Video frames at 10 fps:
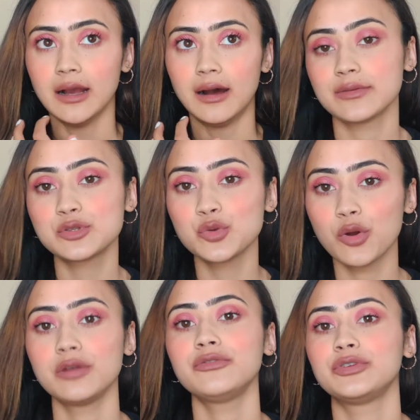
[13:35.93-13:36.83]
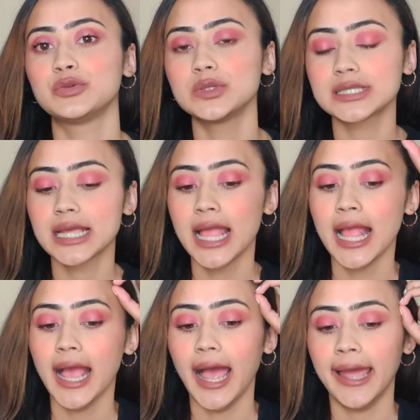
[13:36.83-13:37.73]
I was so confused,
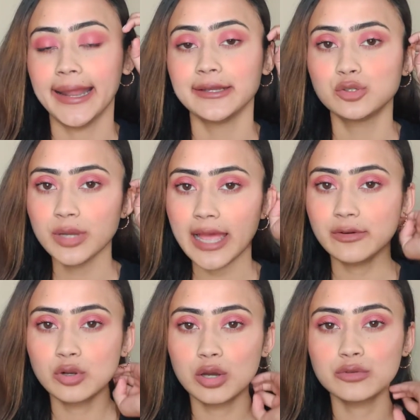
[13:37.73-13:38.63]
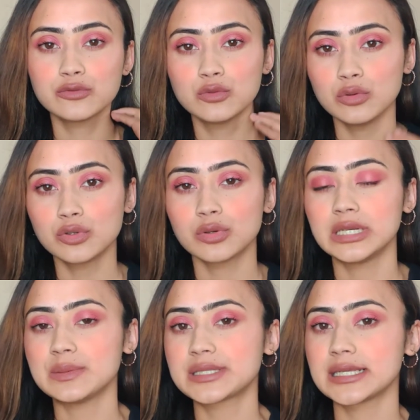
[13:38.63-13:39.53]
and I do have a lot of cool tone
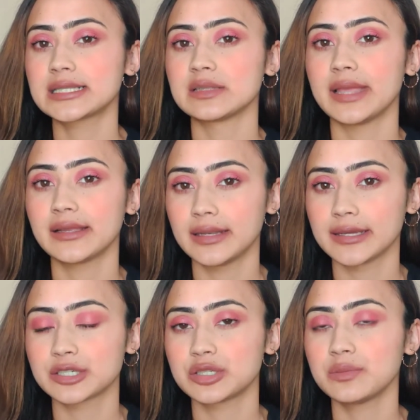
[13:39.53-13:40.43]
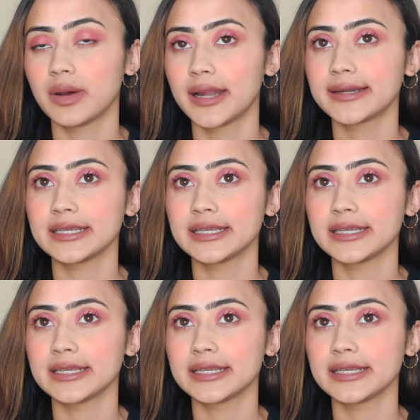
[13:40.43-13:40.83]
lipsticks in my collection, but